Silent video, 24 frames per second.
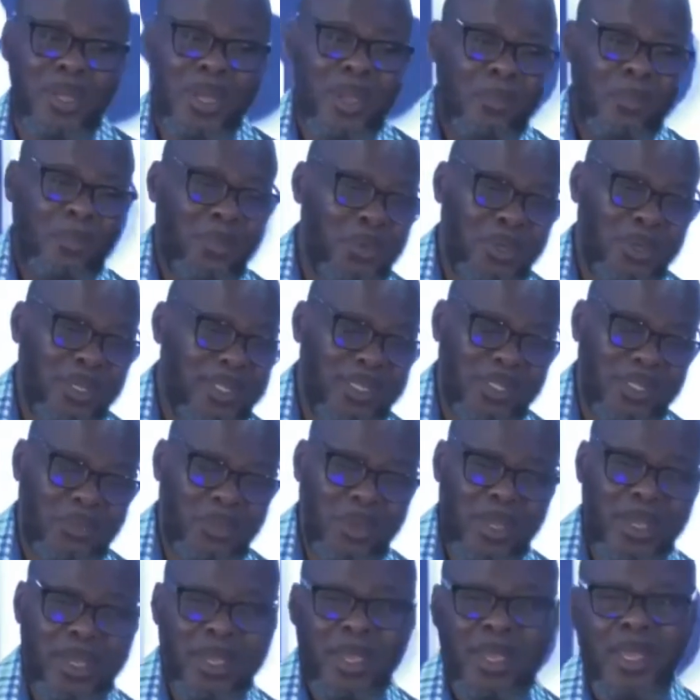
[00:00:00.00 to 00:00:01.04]
put it this way.
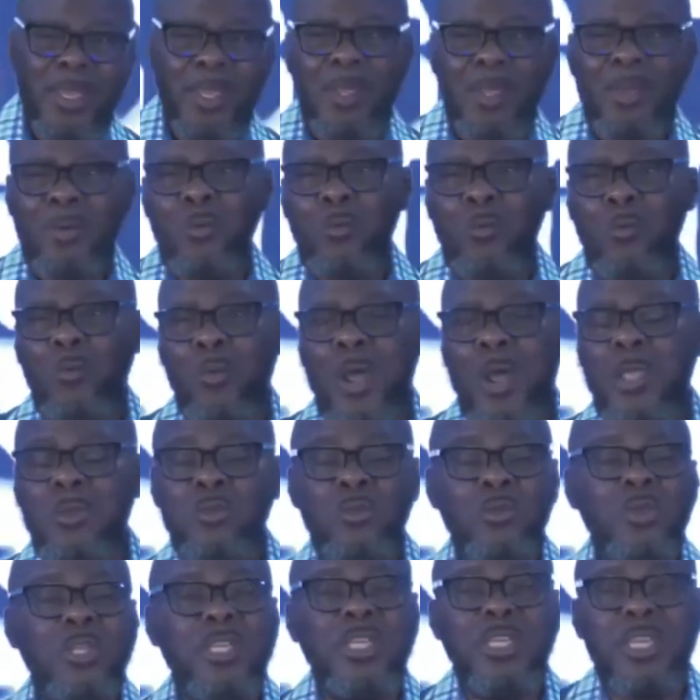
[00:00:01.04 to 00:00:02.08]
When
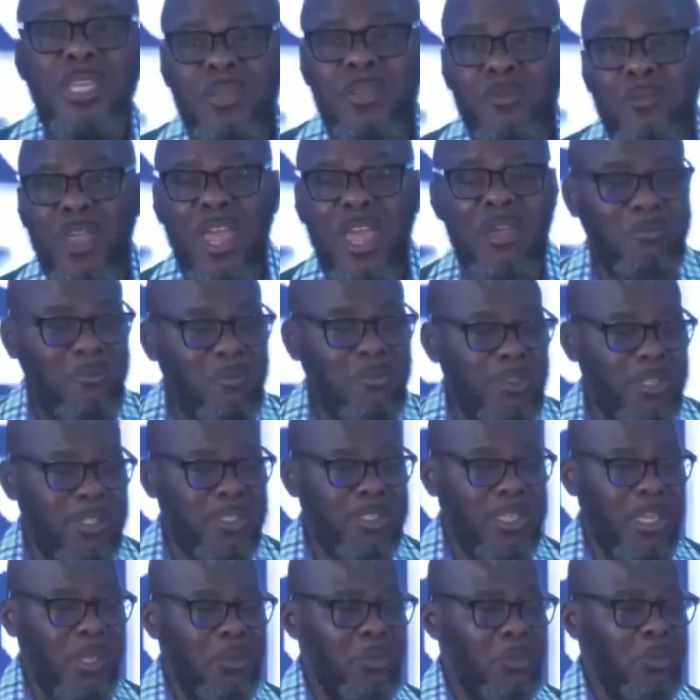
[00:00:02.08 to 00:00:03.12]
you give everything
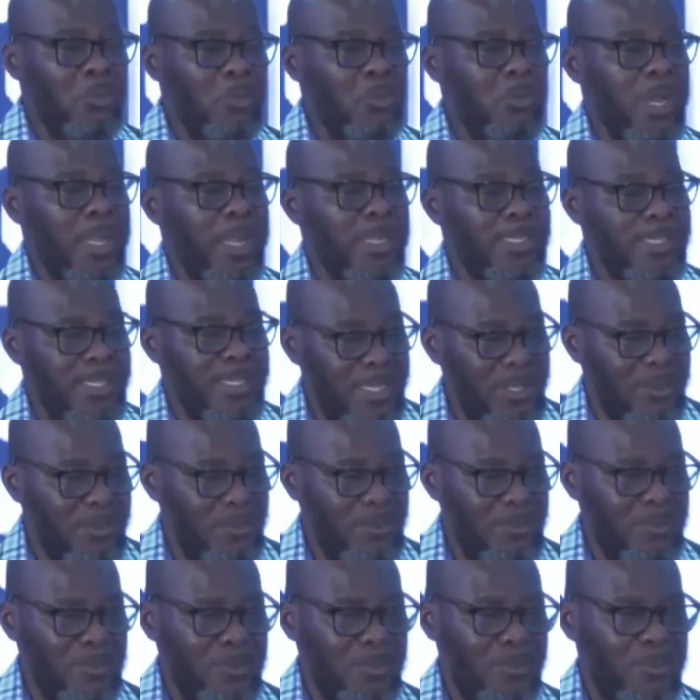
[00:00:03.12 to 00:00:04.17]
that you can give,
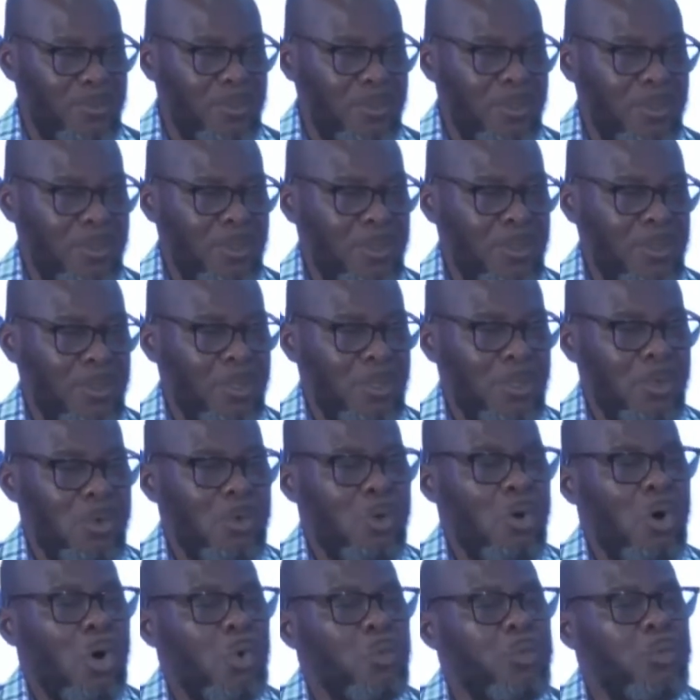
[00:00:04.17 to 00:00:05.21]

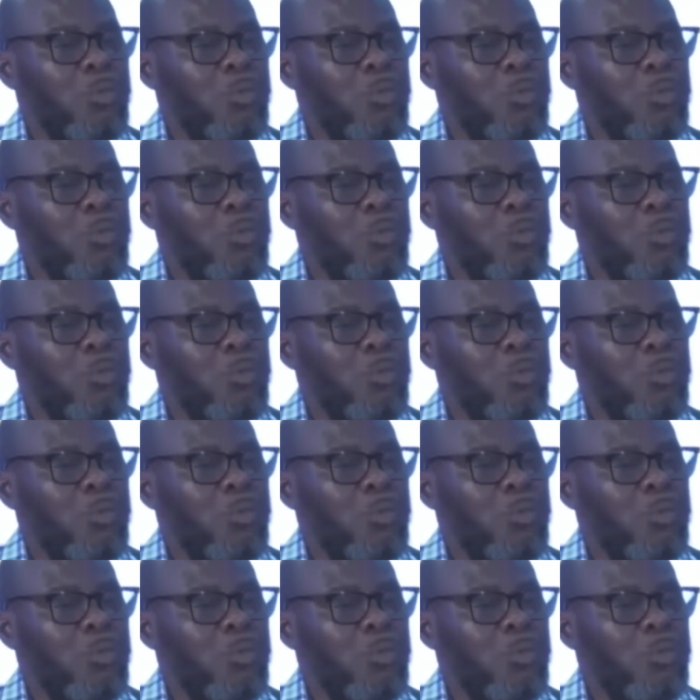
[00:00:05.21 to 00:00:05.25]
God will